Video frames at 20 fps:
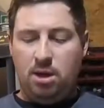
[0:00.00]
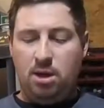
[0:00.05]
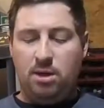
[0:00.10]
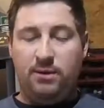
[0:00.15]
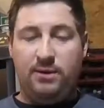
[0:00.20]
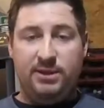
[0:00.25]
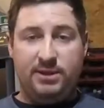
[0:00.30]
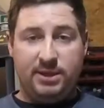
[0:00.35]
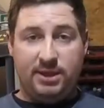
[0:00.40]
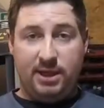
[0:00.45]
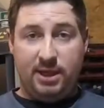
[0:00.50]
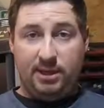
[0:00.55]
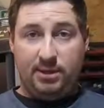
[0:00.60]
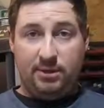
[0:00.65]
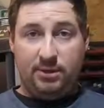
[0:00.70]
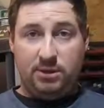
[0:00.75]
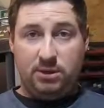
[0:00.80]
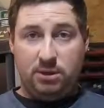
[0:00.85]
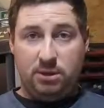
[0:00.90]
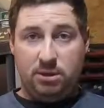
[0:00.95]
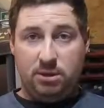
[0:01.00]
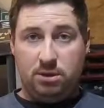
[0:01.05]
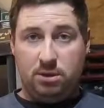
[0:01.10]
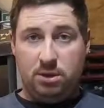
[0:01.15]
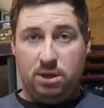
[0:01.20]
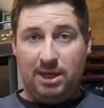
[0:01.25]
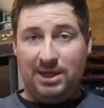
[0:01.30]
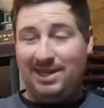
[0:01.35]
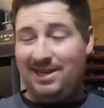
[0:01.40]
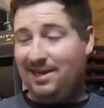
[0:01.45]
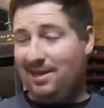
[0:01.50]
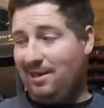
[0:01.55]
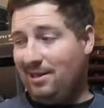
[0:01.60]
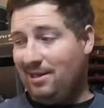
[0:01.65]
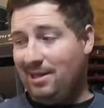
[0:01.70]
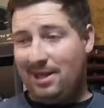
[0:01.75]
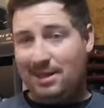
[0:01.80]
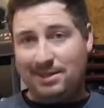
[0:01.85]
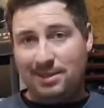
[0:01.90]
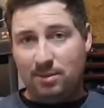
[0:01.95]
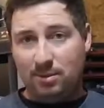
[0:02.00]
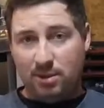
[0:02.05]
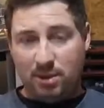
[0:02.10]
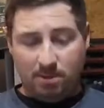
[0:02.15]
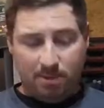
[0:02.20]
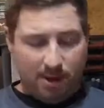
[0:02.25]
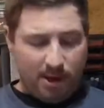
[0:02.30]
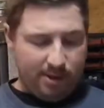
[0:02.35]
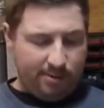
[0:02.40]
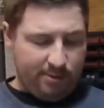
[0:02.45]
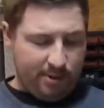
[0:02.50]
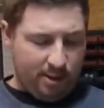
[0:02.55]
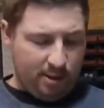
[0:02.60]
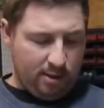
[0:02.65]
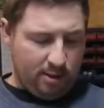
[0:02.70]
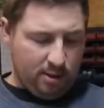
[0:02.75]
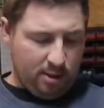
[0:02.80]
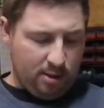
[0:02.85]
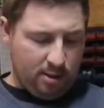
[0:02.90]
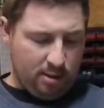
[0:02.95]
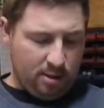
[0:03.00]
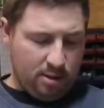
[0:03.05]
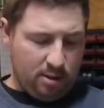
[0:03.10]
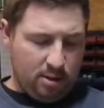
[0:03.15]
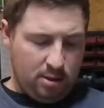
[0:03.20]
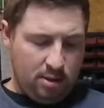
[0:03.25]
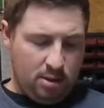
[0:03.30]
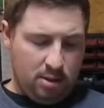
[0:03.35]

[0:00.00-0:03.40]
are these connectors. I did a little testing with the battery earlier.